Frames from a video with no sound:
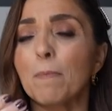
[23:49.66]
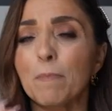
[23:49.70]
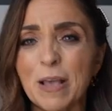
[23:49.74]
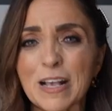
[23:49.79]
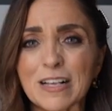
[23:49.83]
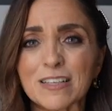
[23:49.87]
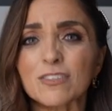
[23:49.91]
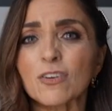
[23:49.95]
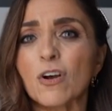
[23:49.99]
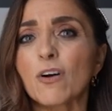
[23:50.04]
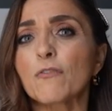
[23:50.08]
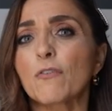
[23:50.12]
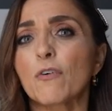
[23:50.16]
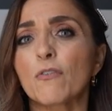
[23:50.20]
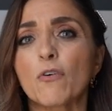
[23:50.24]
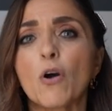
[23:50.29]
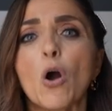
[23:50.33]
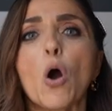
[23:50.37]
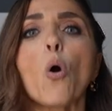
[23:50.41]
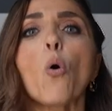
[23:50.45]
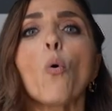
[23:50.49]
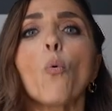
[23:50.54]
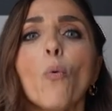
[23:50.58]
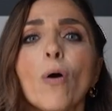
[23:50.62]
based off
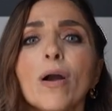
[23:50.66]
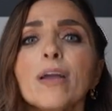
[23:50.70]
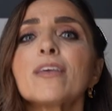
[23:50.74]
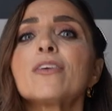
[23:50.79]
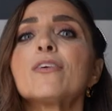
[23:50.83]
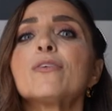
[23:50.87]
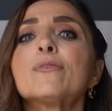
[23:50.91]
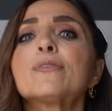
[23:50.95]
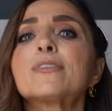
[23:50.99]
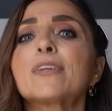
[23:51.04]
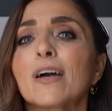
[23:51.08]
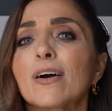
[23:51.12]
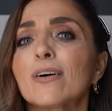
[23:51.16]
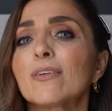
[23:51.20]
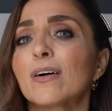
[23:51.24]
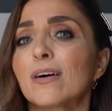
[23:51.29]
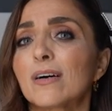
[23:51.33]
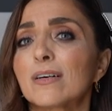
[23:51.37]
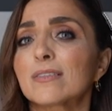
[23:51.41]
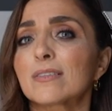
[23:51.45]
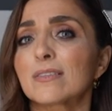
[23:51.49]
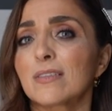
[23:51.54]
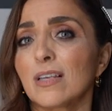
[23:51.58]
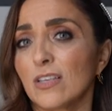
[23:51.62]
of what you tell
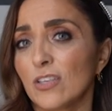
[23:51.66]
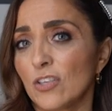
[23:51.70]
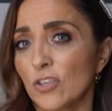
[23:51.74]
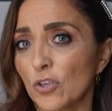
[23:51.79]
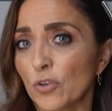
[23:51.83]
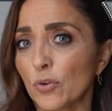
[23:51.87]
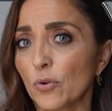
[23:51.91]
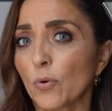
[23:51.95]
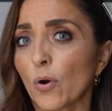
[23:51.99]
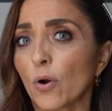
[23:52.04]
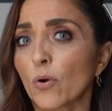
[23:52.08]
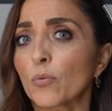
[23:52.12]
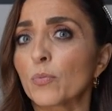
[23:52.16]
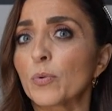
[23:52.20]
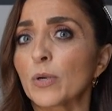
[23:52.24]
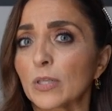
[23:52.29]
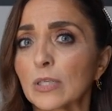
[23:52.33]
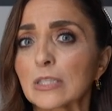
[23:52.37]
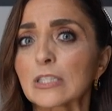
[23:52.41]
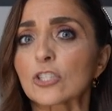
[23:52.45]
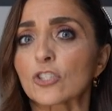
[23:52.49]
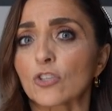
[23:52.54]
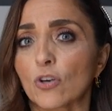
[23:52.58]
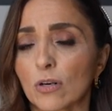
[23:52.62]
us that you are
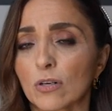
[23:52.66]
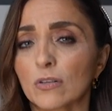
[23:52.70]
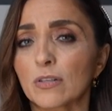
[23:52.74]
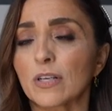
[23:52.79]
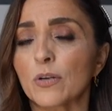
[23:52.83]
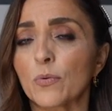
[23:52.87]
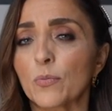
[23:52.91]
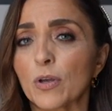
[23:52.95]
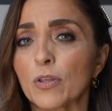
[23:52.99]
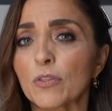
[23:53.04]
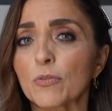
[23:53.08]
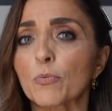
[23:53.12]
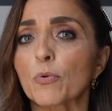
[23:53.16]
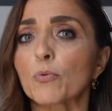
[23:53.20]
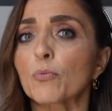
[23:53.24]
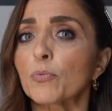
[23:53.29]
really struggling with.